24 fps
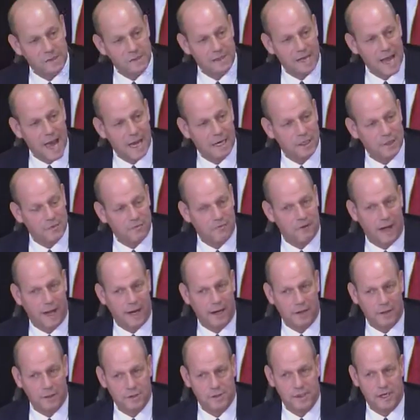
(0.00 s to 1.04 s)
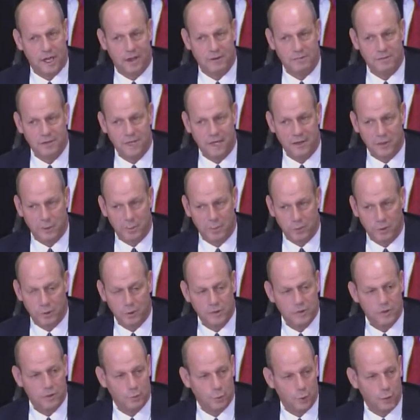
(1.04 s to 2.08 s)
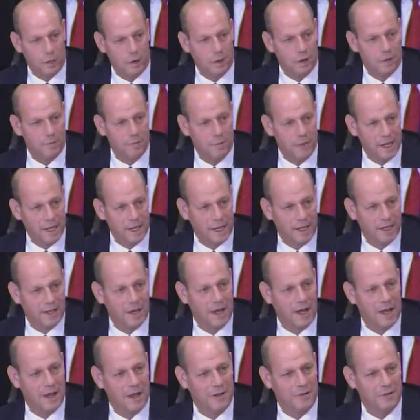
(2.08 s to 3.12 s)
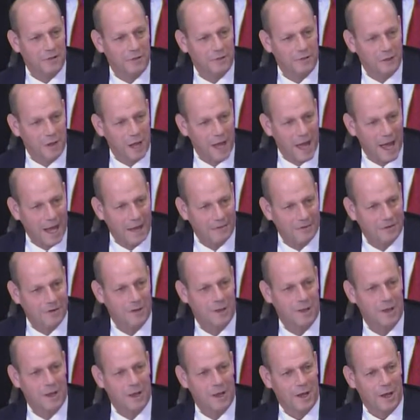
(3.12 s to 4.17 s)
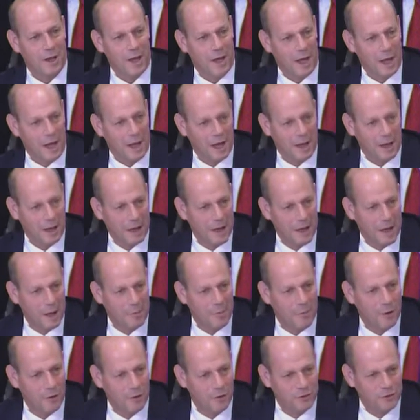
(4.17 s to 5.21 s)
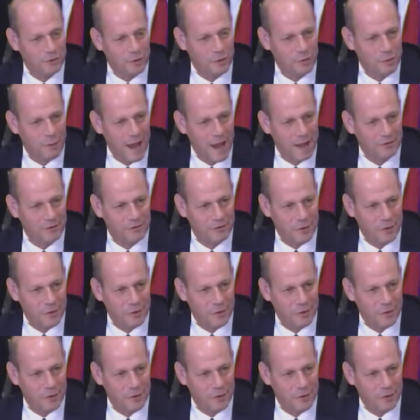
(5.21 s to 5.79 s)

satisfy ourselves that the person we are admitting does not pose a threat.